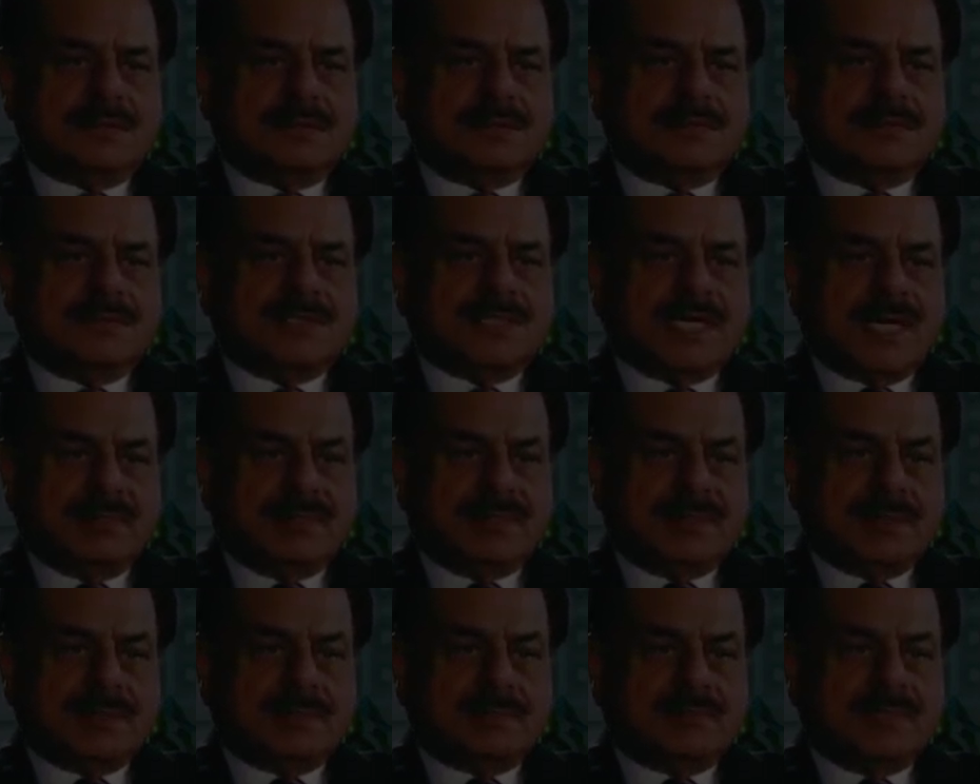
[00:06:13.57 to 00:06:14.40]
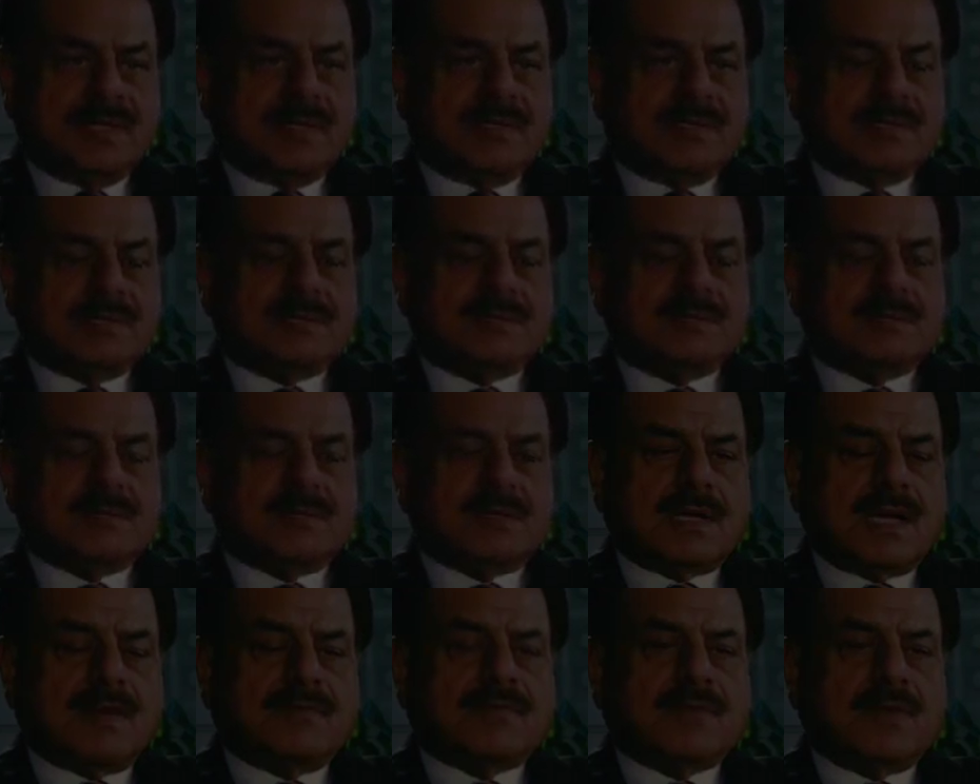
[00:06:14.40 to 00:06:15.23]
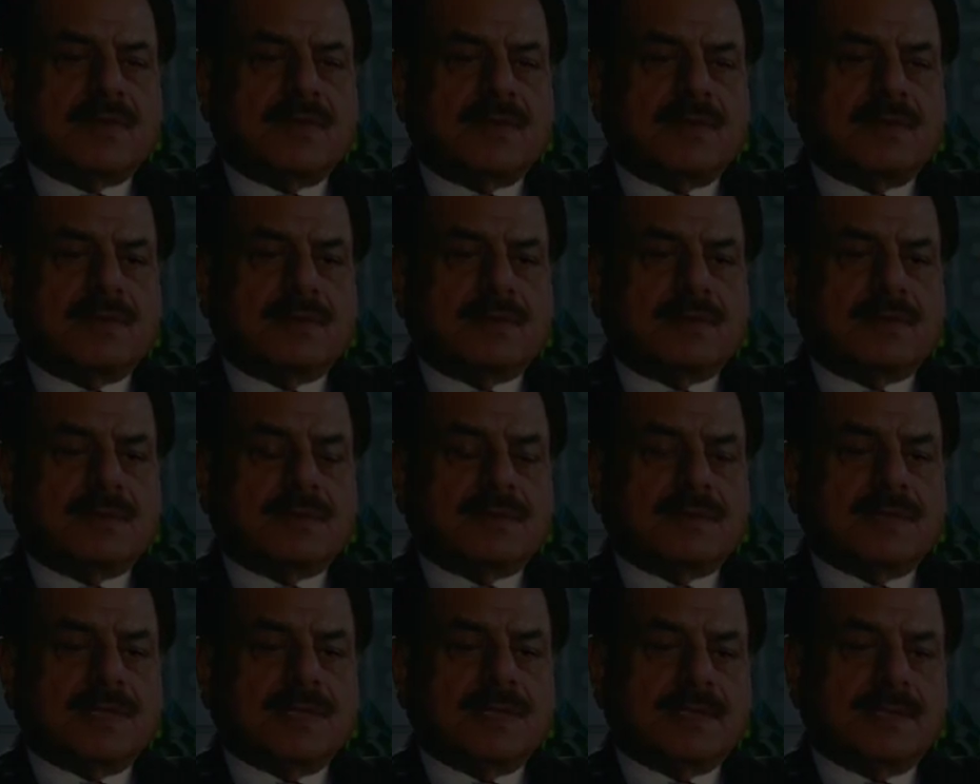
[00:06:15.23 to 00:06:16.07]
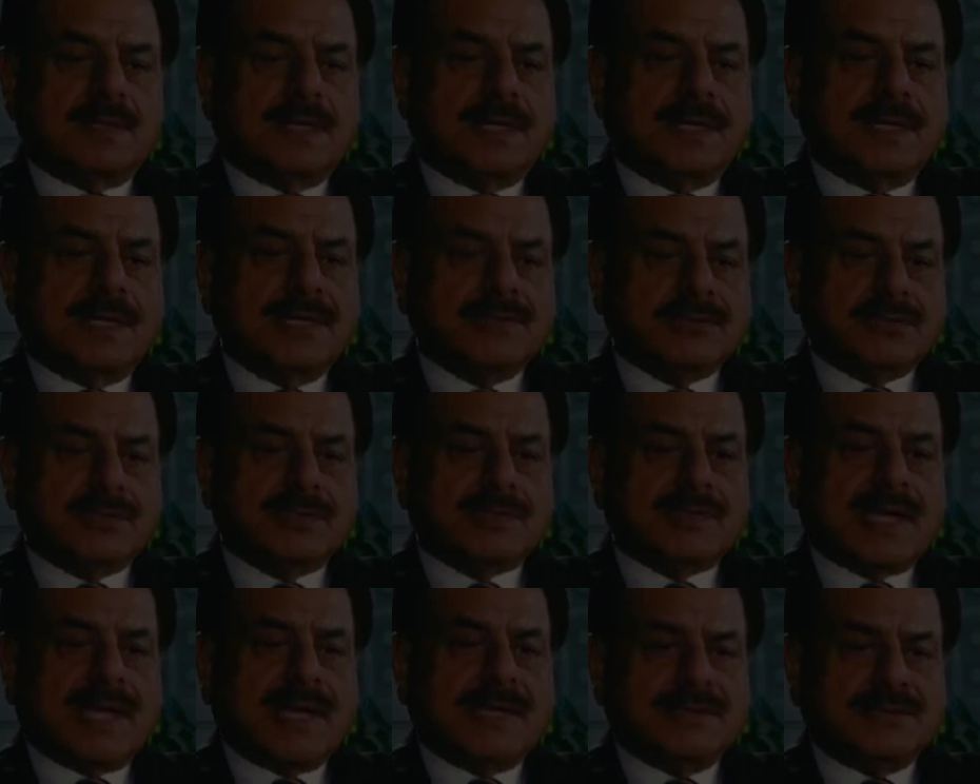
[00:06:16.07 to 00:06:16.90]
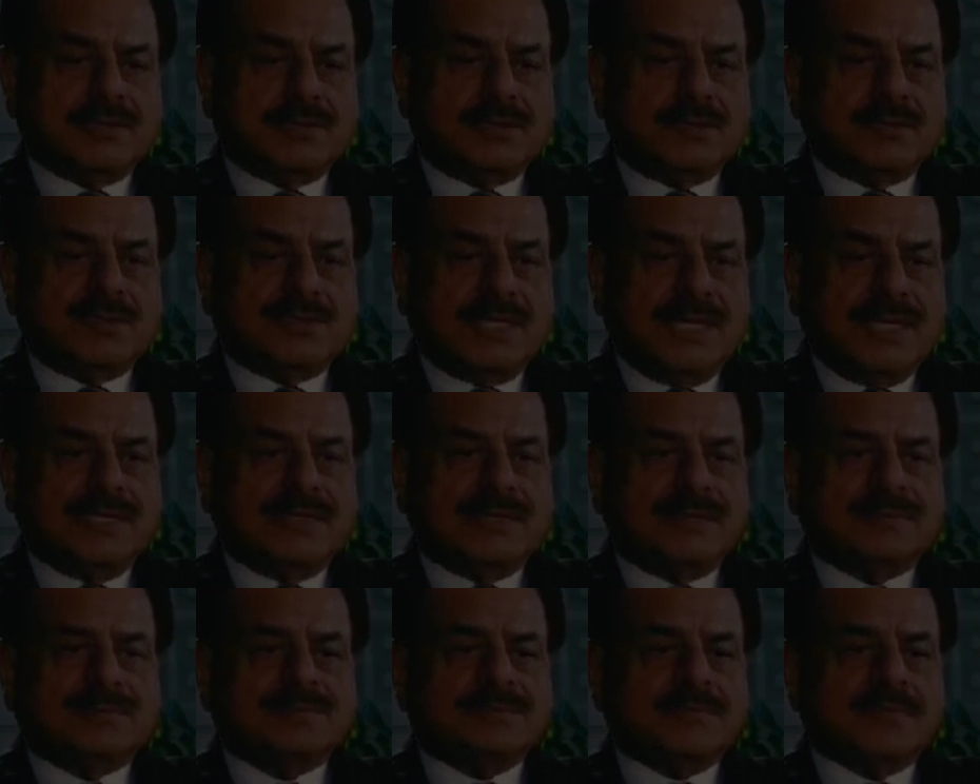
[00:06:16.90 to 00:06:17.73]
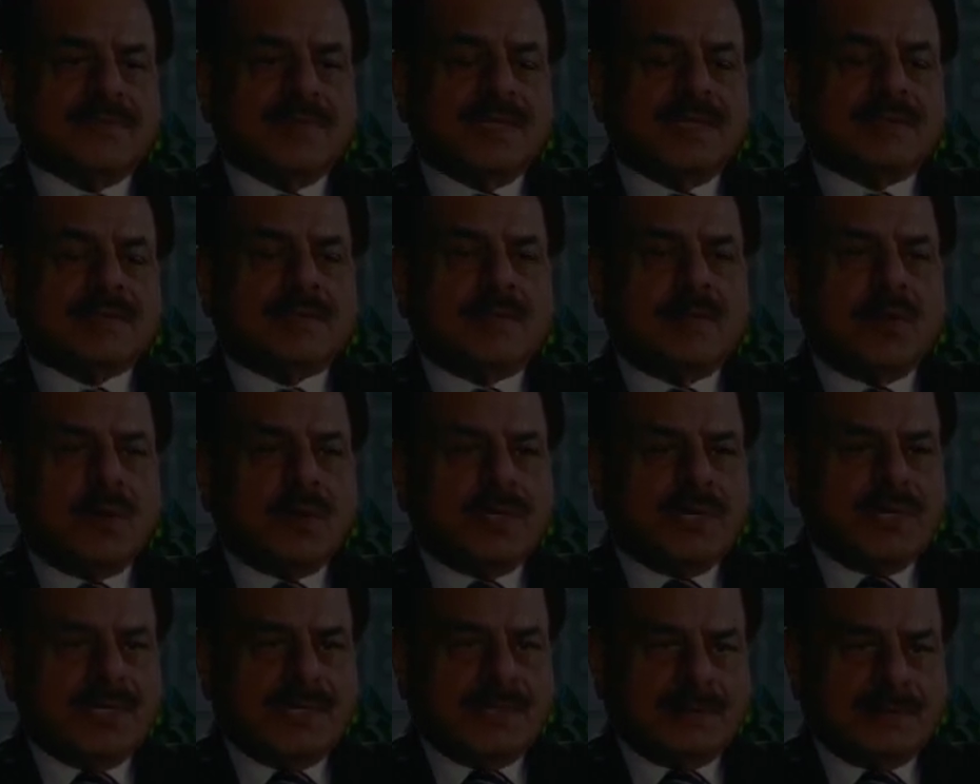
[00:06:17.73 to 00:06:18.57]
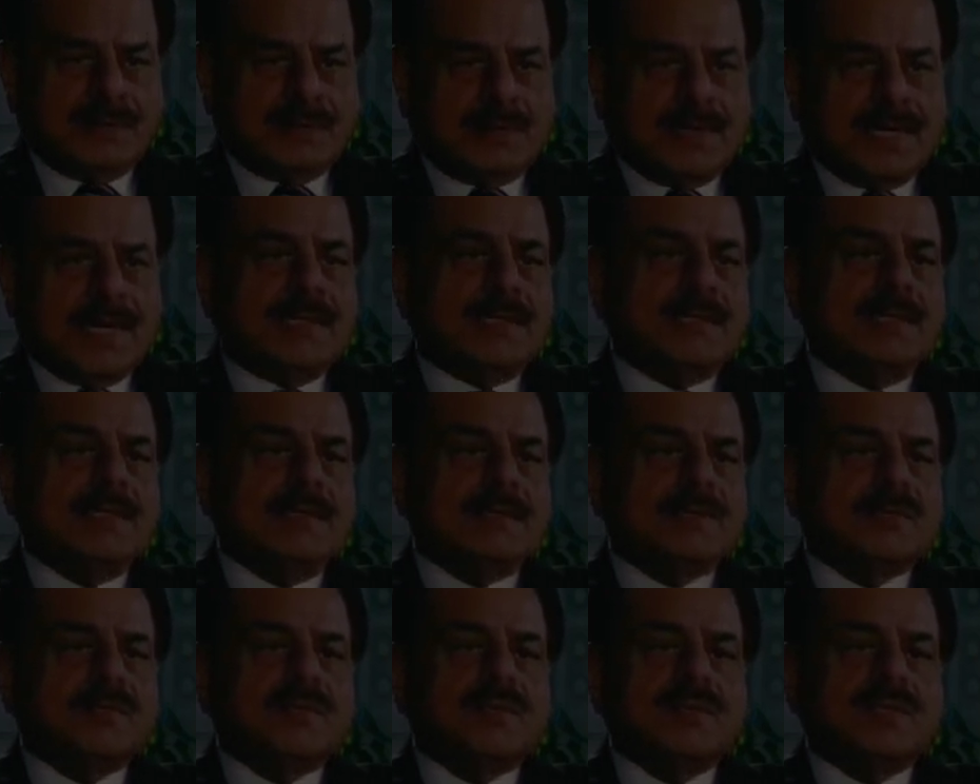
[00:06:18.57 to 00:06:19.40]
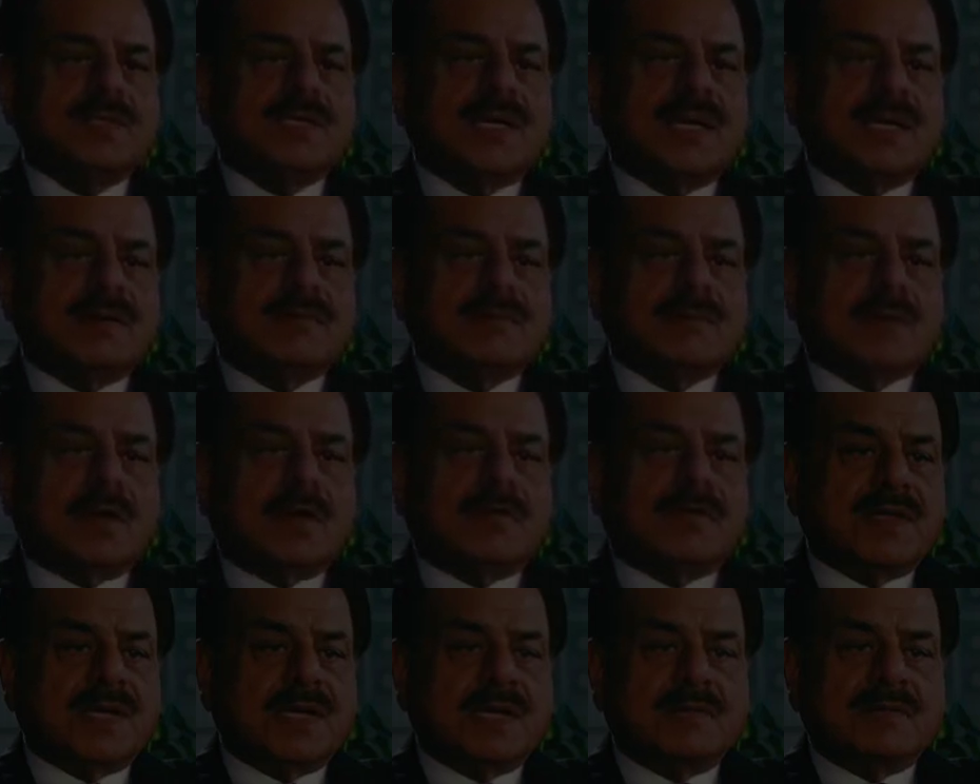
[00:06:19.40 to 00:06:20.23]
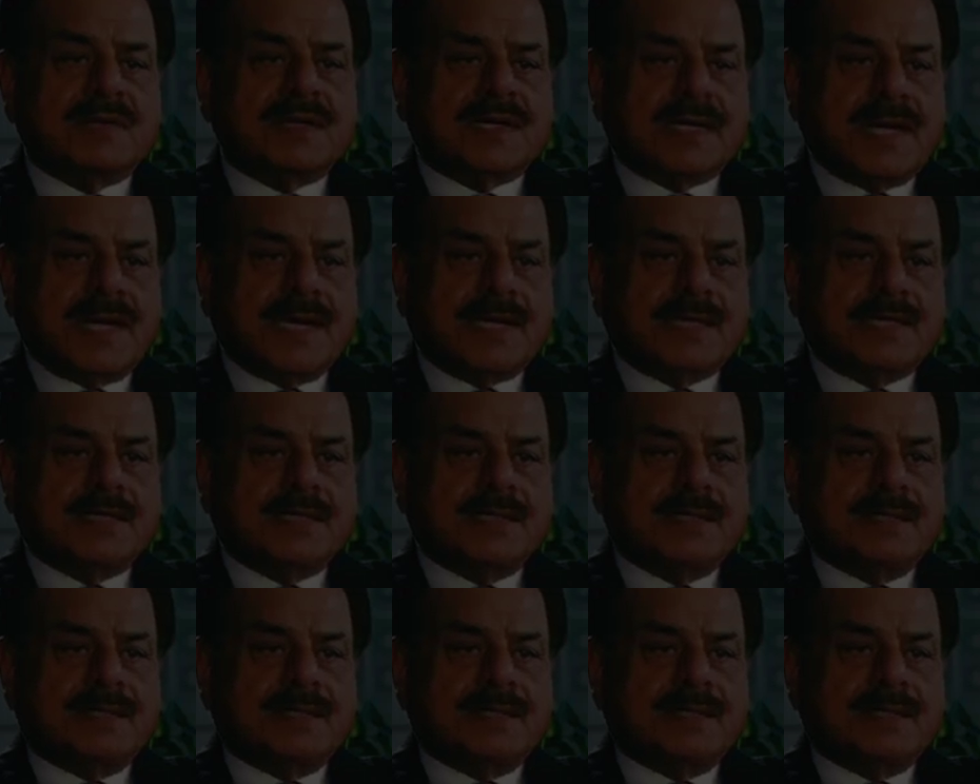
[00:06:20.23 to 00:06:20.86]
which happens because, after all, a nation's attitude change slowly, like the smooth curves of a railway track.